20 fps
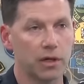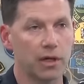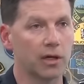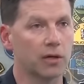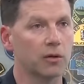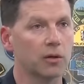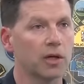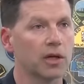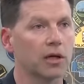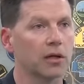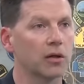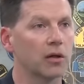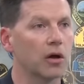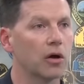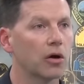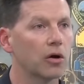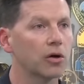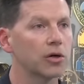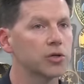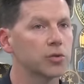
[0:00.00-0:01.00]
including a
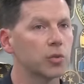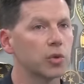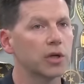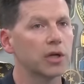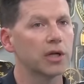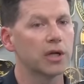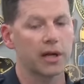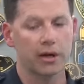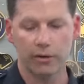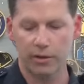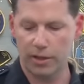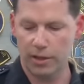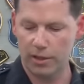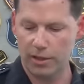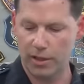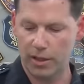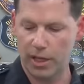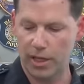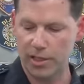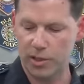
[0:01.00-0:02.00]
large wooded
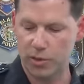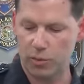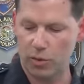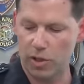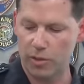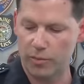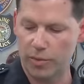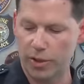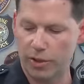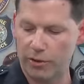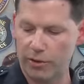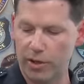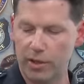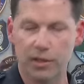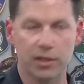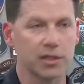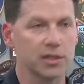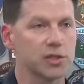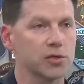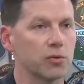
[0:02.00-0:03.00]
area and swampy area
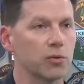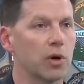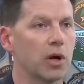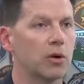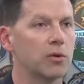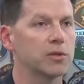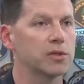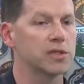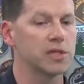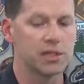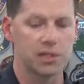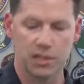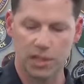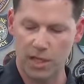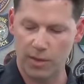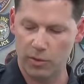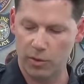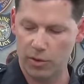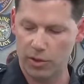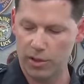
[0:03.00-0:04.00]
that surrounds this
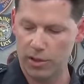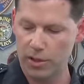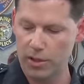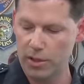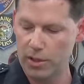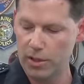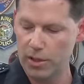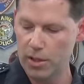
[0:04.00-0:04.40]
neighborhood,